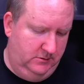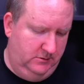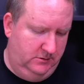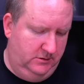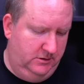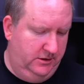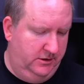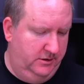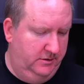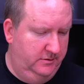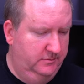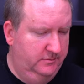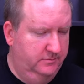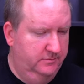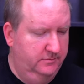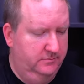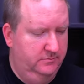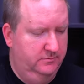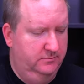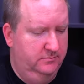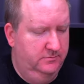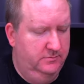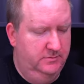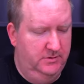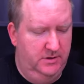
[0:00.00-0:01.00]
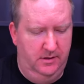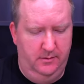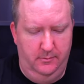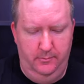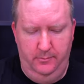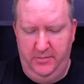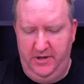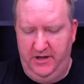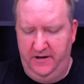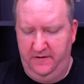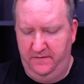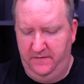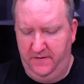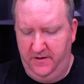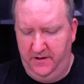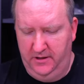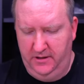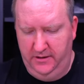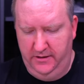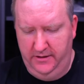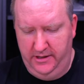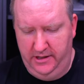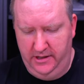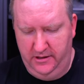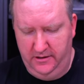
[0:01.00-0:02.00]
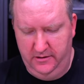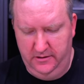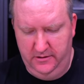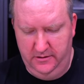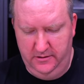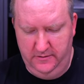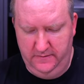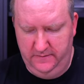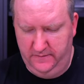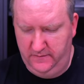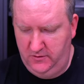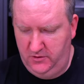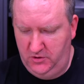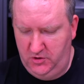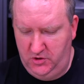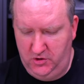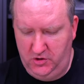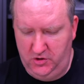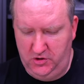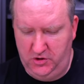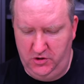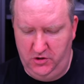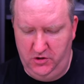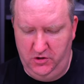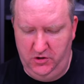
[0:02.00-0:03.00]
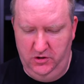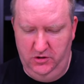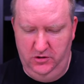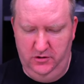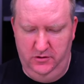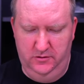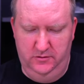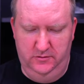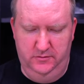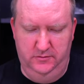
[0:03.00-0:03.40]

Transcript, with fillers: Alright, big fella there for sure,